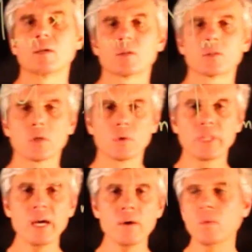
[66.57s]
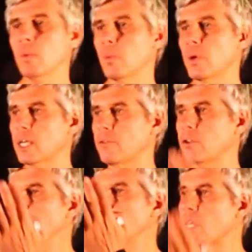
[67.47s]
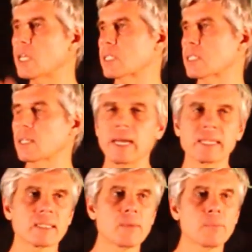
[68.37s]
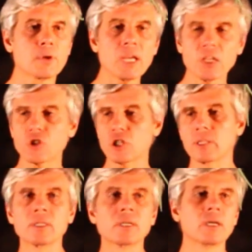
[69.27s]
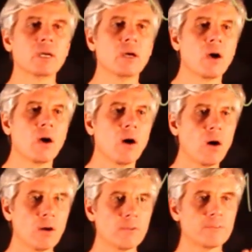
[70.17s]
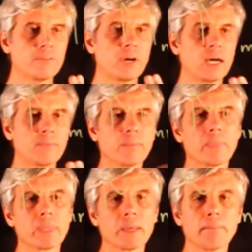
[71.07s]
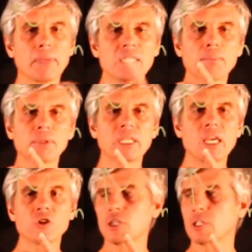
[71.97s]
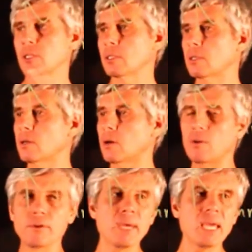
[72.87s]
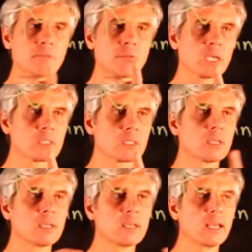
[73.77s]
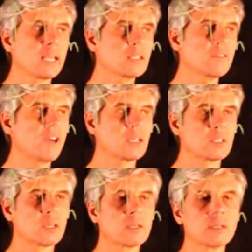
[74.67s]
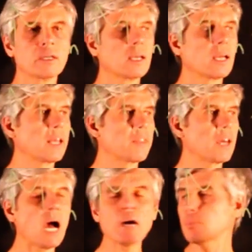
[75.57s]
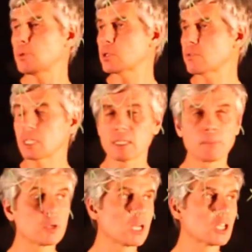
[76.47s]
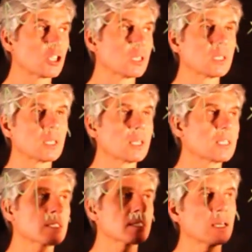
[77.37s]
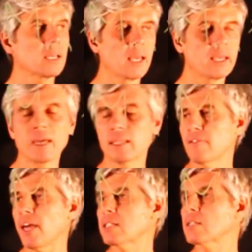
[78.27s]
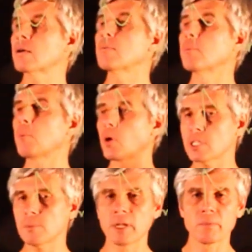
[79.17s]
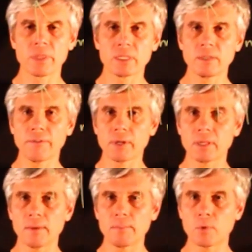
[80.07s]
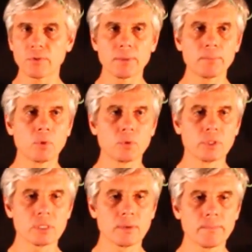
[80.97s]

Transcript: So now we can view this as an operation of multiplication of a matrix and a vector. And the output of this operation is, again, a vector, possibly with a different number of components.